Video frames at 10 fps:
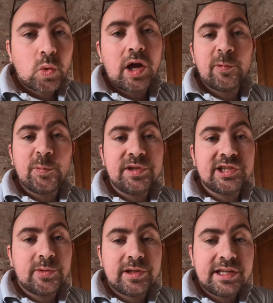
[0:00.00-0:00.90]
What I will be
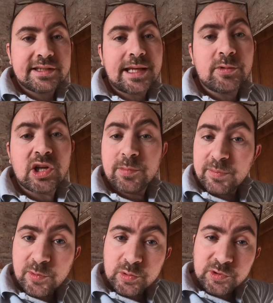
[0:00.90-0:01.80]
doing is I'm going to be
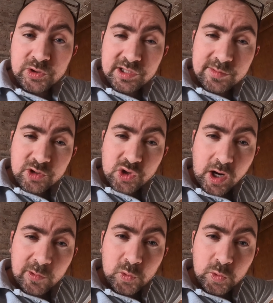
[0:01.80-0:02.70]
putting some
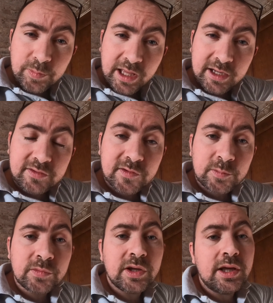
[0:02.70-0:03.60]
drywall behind
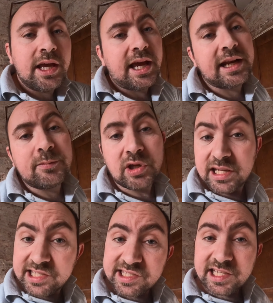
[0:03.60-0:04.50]
them, and I'm going
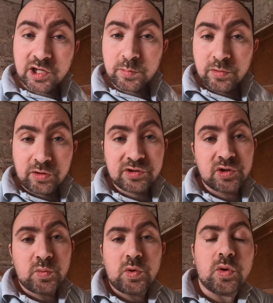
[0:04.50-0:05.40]
to stick them onto
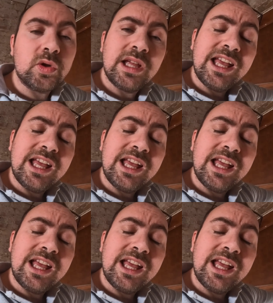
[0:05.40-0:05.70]
the wall.